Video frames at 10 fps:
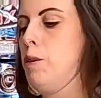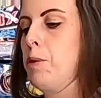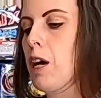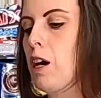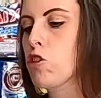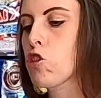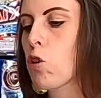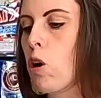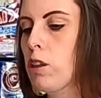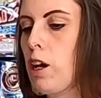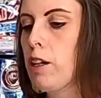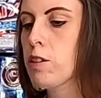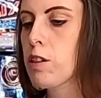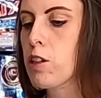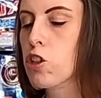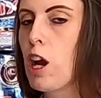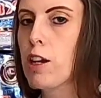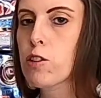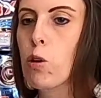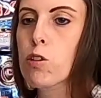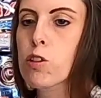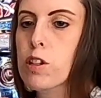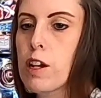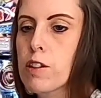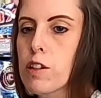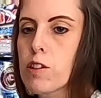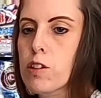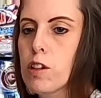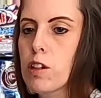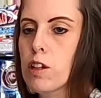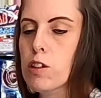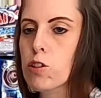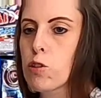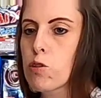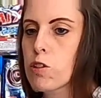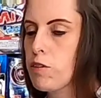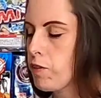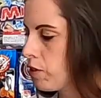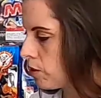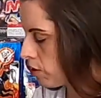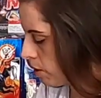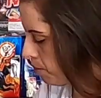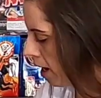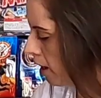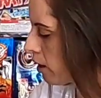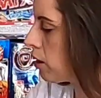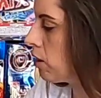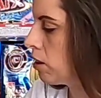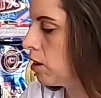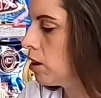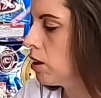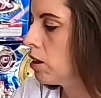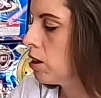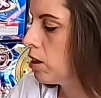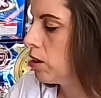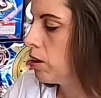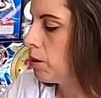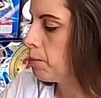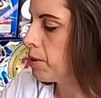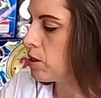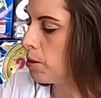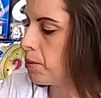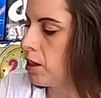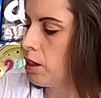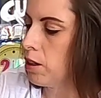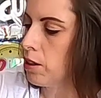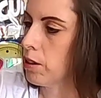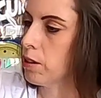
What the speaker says: And we got Starlight, 6 shots. Also says it's exclusive to the pack. Busy Bee.